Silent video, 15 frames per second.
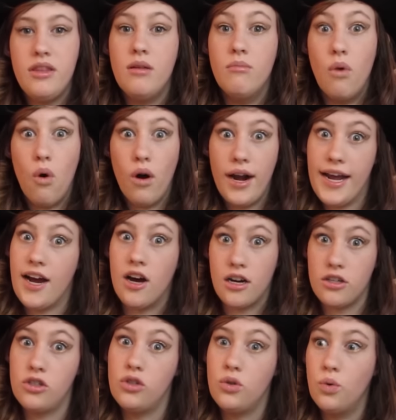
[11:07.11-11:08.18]
in the morning on
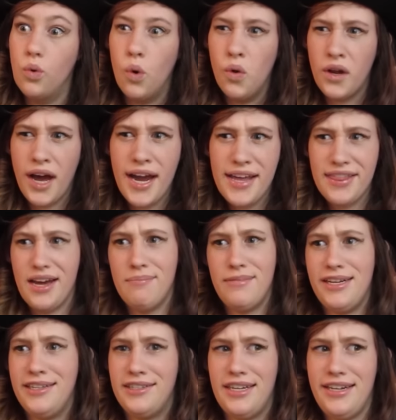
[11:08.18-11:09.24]
a school night, that
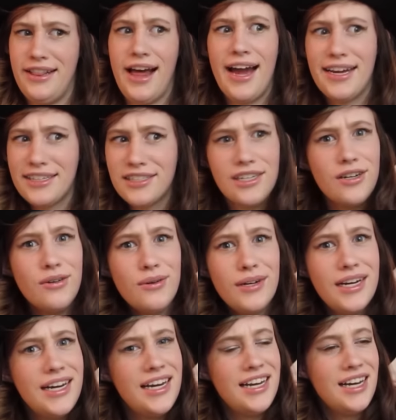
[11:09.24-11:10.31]
means he likes
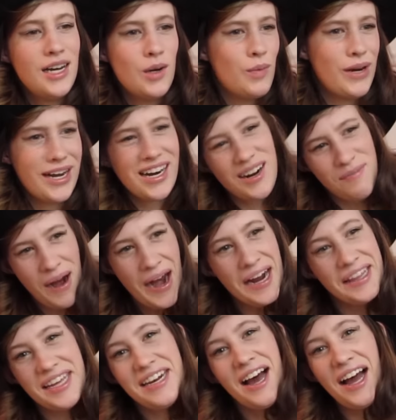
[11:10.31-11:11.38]
you, but
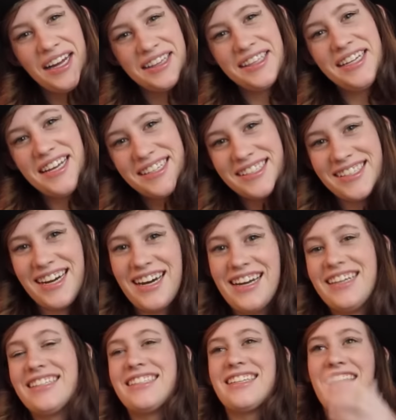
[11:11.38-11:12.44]
apparently not in this
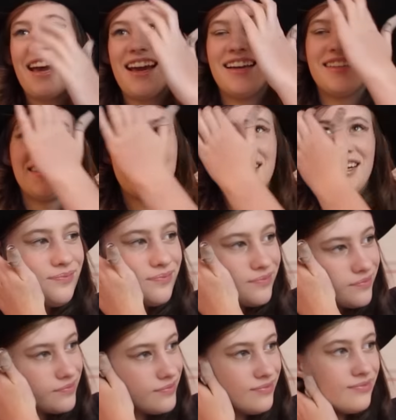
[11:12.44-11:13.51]
guy's case.
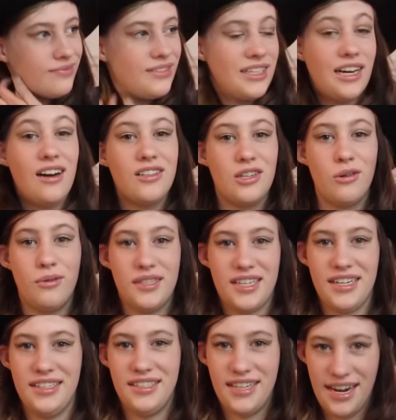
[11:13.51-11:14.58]
Also, it was
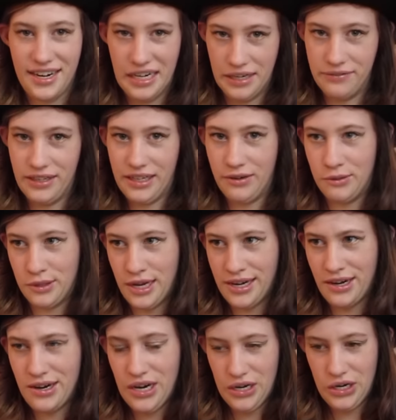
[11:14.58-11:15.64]
consecutively, it was
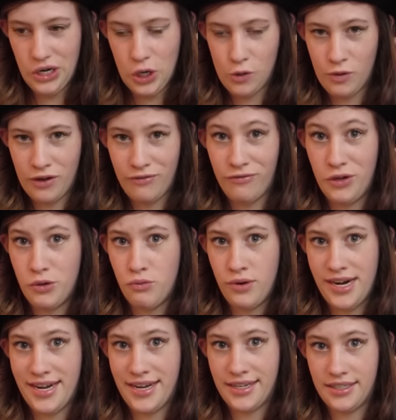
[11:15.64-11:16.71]
like over a few
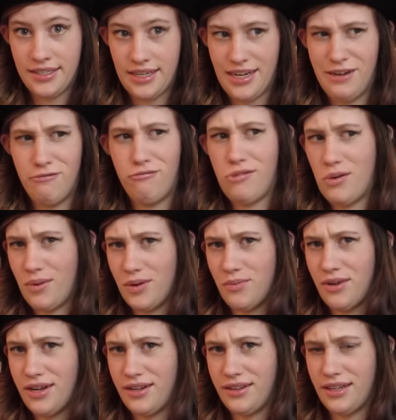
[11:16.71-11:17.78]
weeks that we were
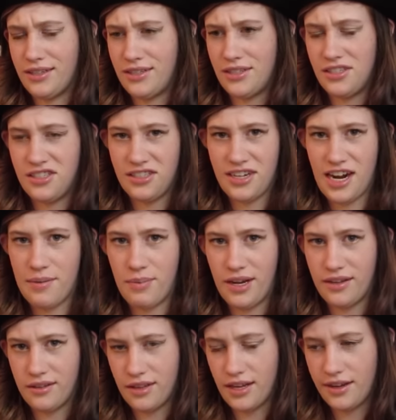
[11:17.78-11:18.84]
doing this
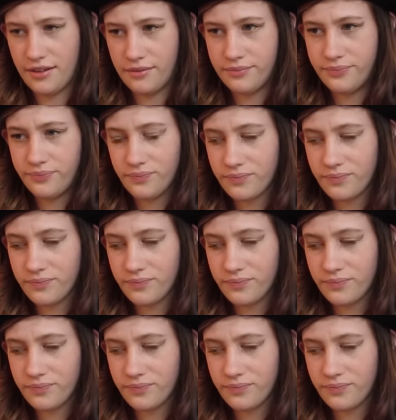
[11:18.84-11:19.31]
Skyping thing.